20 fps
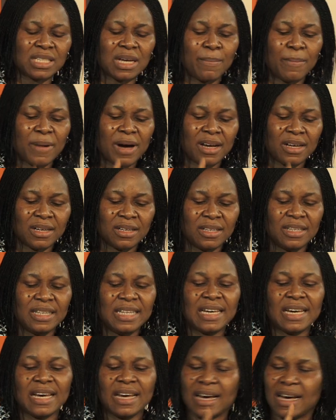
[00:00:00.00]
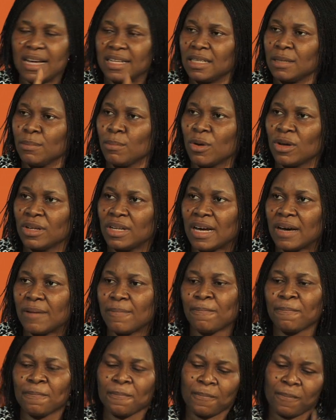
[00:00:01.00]
Tapa, Nike, and the mother.
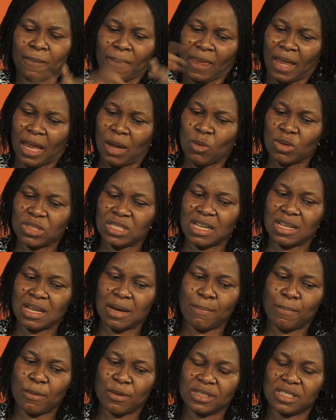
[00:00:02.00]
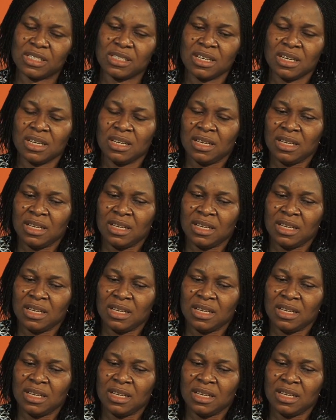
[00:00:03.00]
It was at that point,